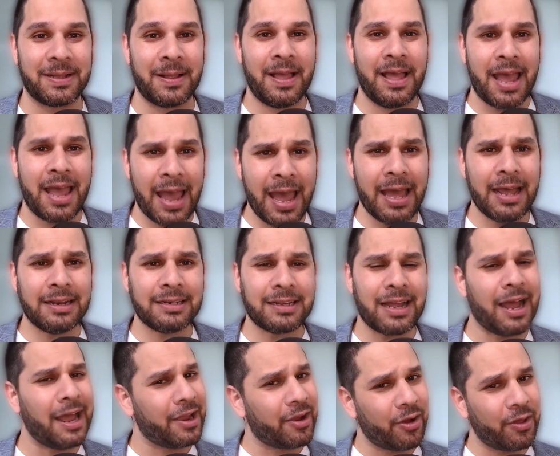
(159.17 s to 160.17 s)
and I
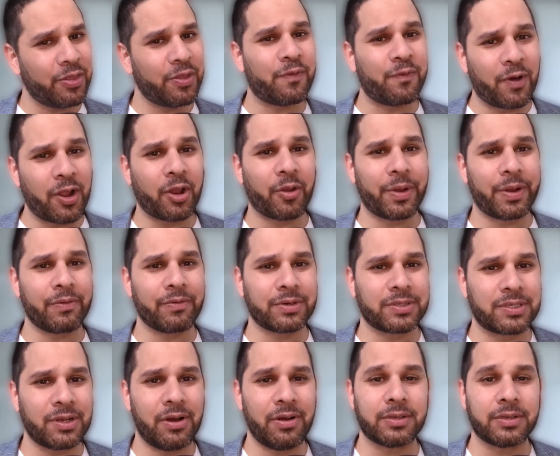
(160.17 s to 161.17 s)
got the following
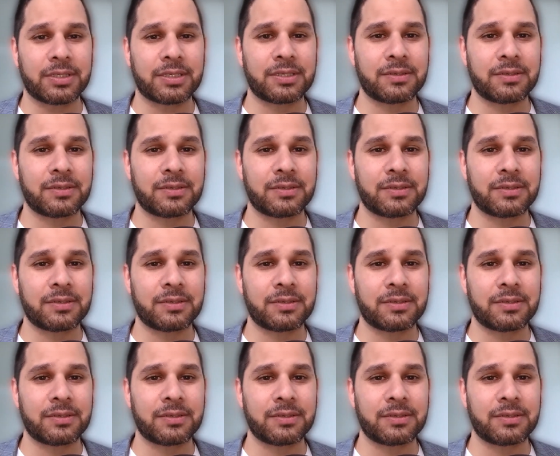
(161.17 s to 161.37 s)
results.